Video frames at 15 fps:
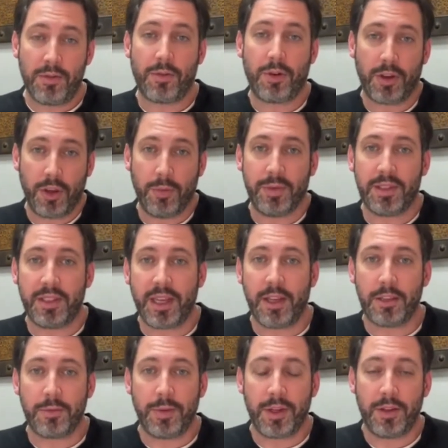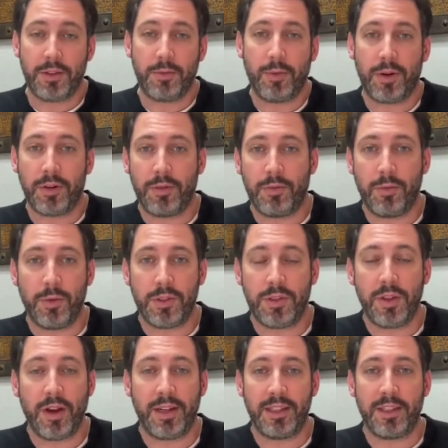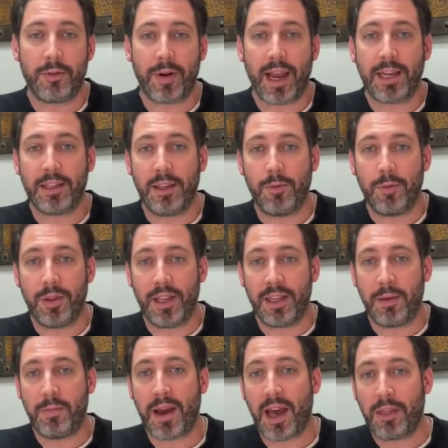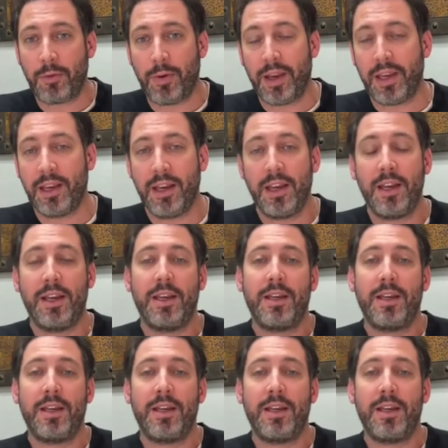for human cells, because it was not interacting with any pathway.